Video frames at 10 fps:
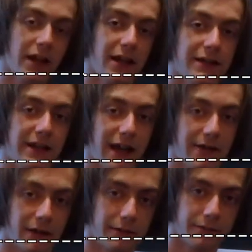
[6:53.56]
is the
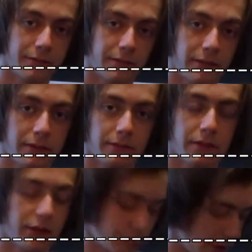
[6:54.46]
8th fret.
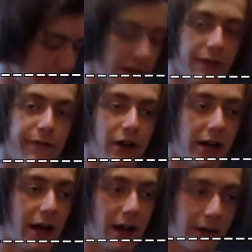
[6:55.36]
Just want to bend the
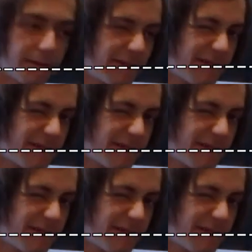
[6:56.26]
fuck out of that.